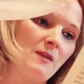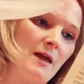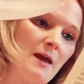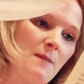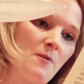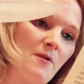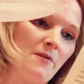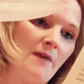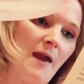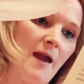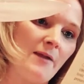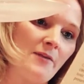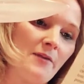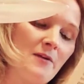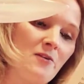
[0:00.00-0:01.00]
protect,
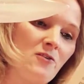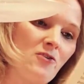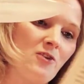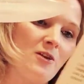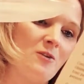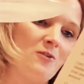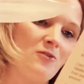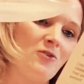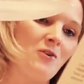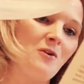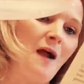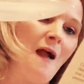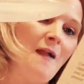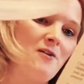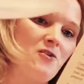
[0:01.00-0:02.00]
and shield your
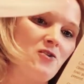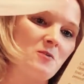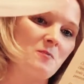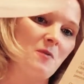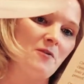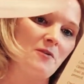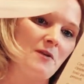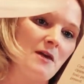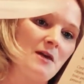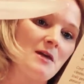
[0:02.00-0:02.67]
energy body,